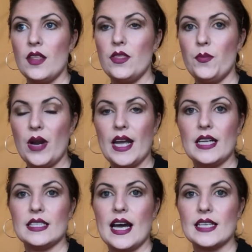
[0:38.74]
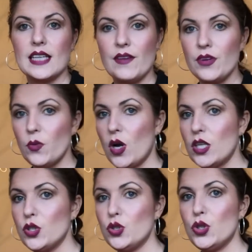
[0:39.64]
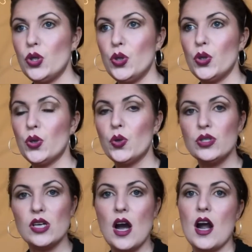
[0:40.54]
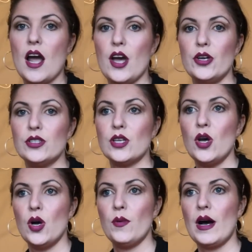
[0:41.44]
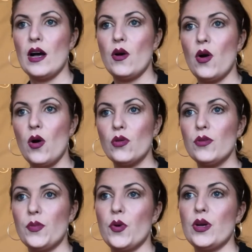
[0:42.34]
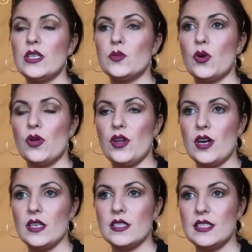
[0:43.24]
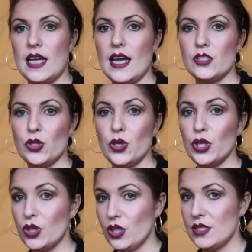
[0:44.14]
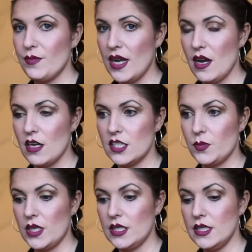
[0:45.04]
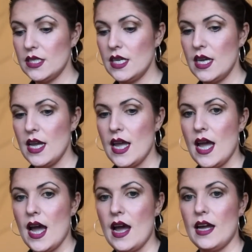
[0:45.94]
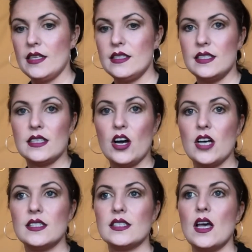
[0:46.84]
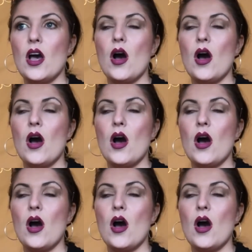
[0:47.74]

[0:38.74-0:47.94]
the bride asked everyone to go to her house while all the boys were on their stag do, including my husband, and discuss